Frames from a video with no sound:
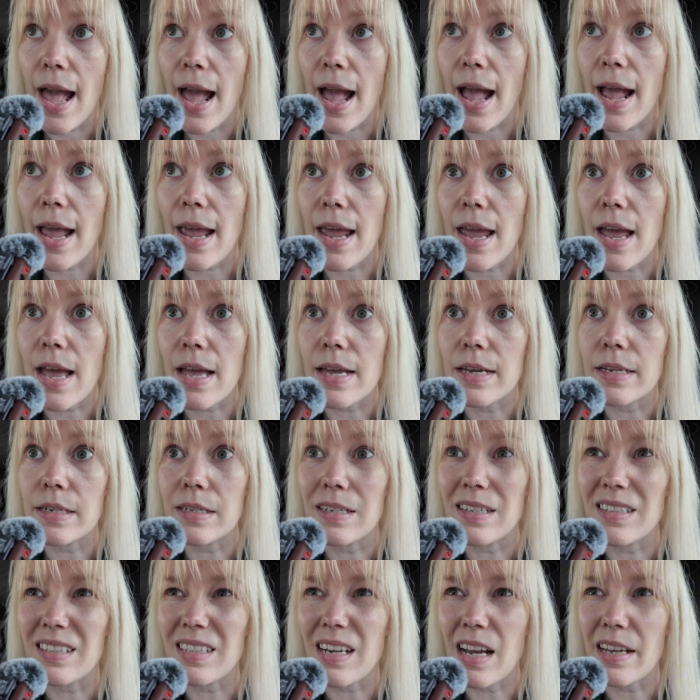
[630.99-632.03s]

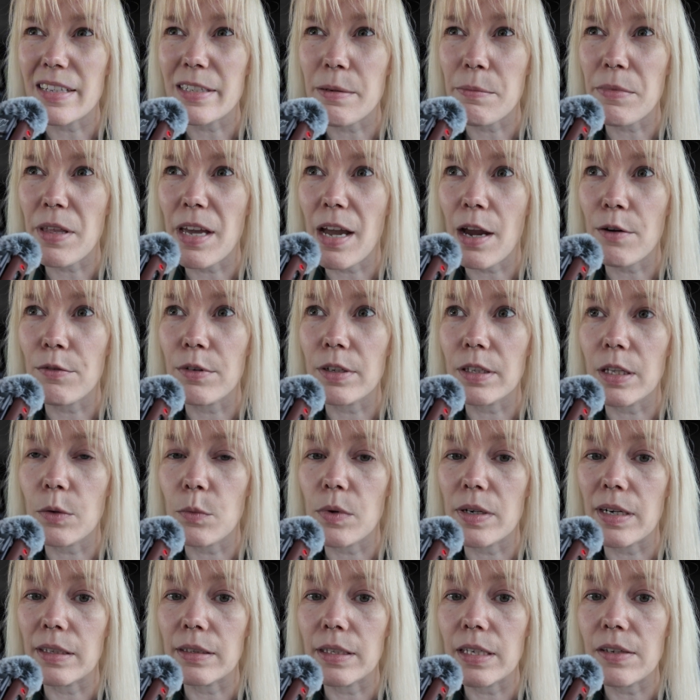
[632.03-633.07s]
and it's not something I really
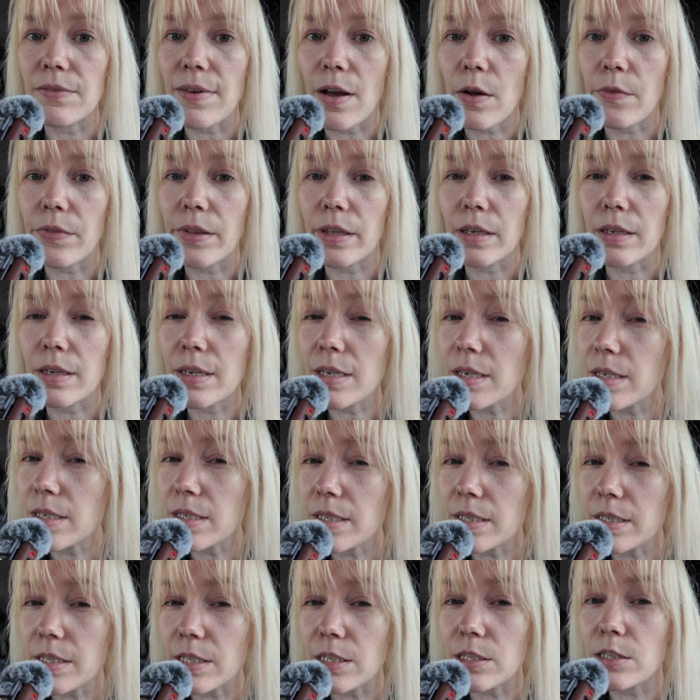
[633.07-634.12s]
want to leave out in the
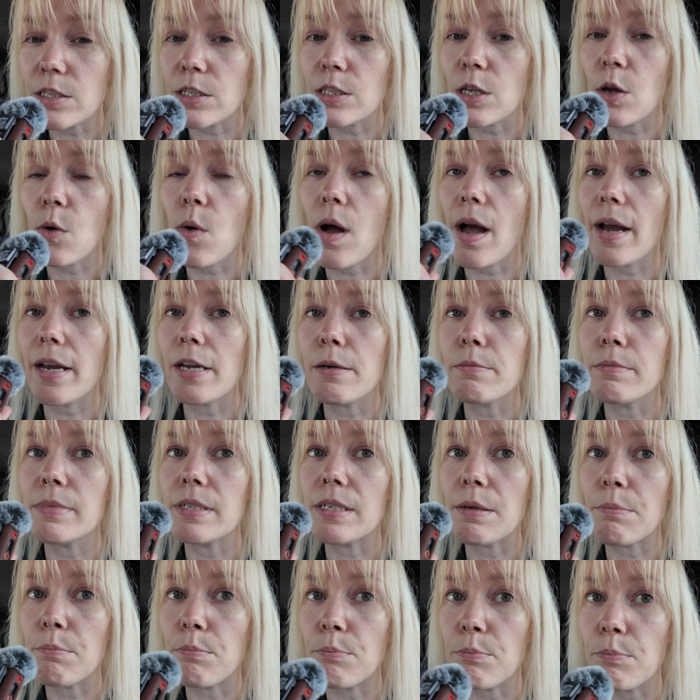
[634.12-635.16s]
heat, so I am
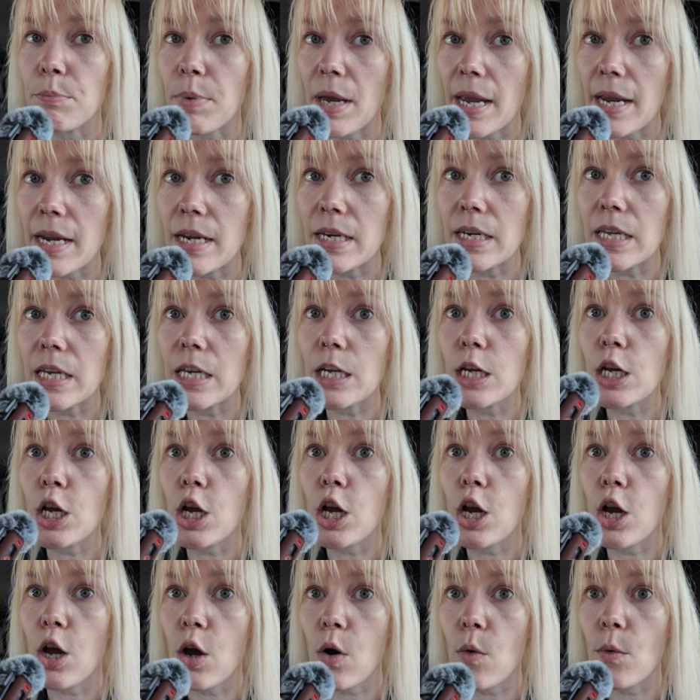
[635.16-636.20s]

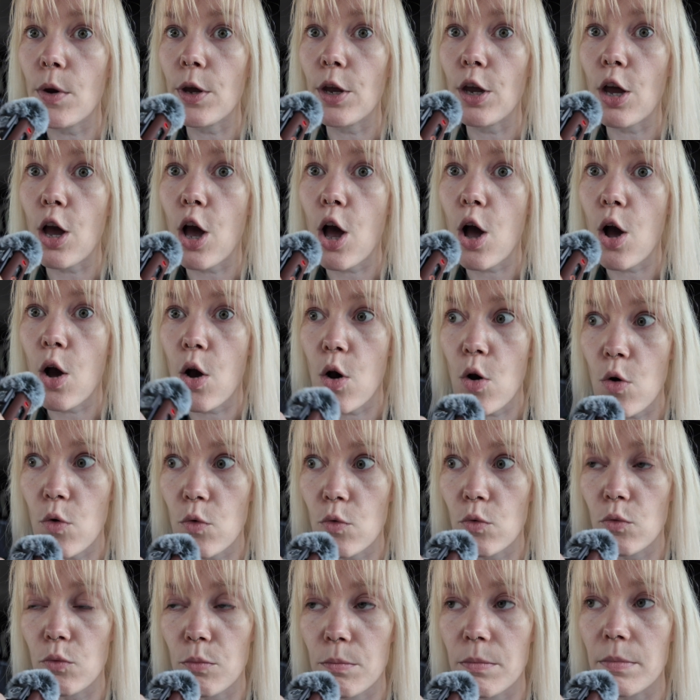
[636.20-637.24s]
debating going
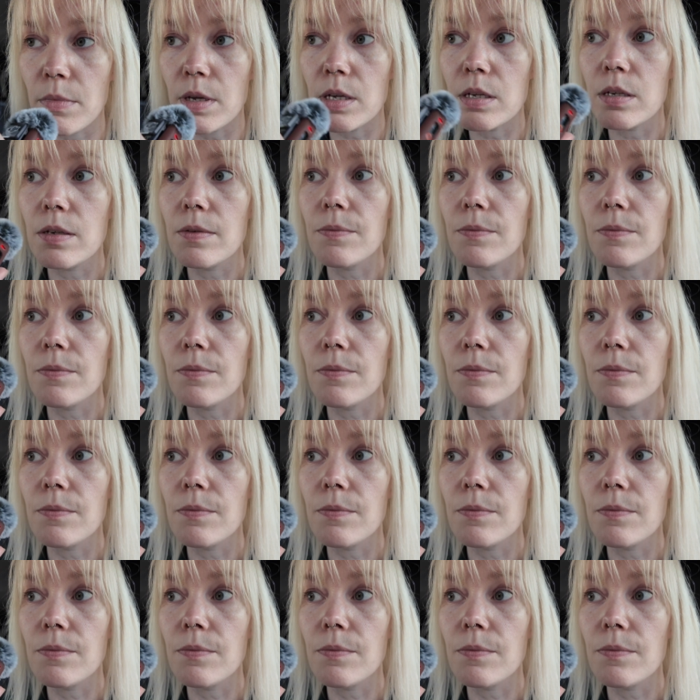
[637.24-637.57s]
home,